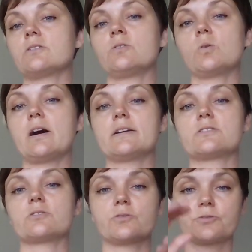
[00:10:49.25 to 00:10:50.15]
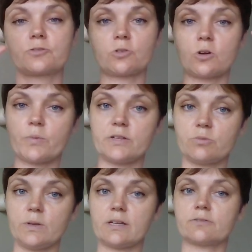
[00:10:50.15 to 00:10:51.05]
all kinds of
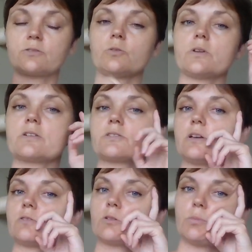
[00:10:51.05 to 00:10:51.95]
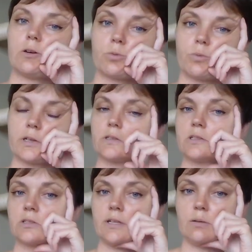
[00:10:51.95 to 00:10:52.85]
stories we have told ourselves about what
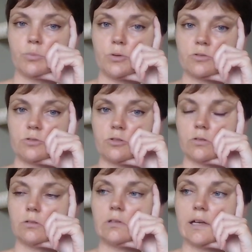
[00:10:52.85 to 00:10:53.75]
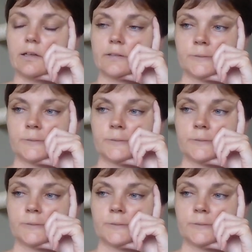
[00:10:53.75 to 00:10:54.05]
a sane person should look like.